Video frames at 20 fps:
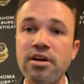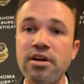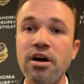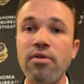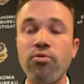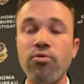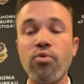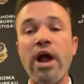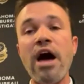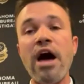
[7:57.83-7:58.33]

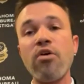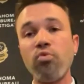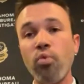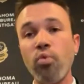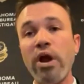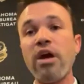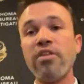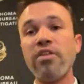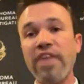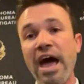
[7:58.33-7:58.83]
around
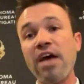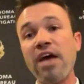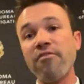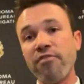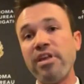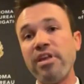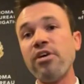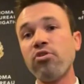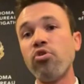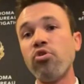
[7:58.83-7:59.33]
where that
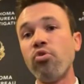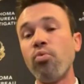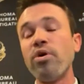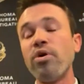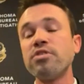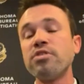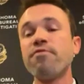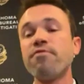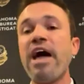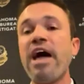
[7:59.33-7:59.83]
vehicle
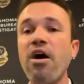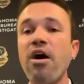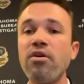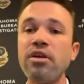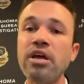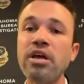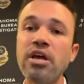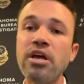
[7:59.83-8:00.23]
was found.